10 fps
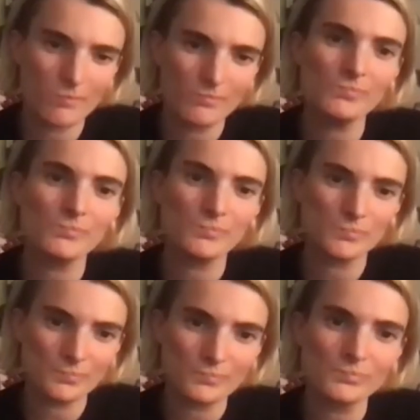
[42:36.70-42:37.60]
requests
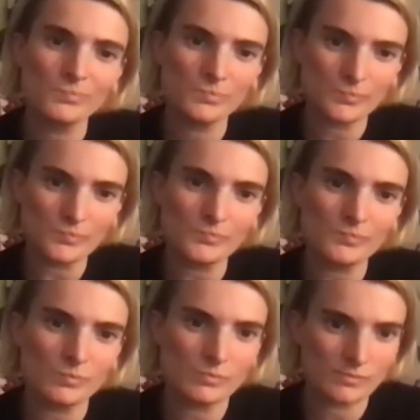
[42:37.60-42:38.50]
that are coming in
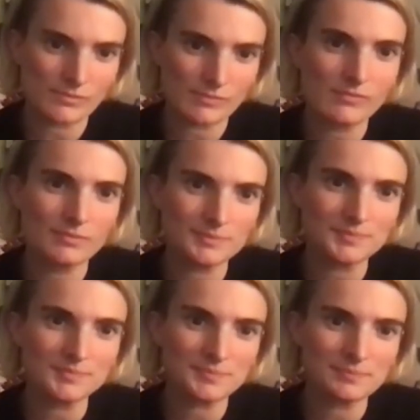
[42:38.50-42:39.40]
are from,
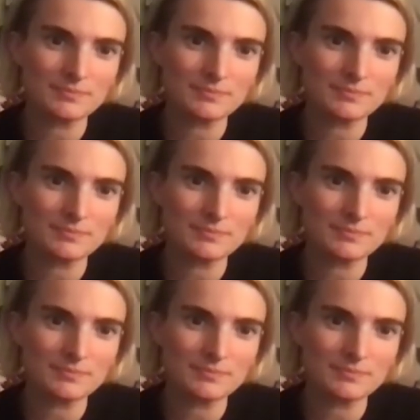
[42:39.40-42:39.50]
you know,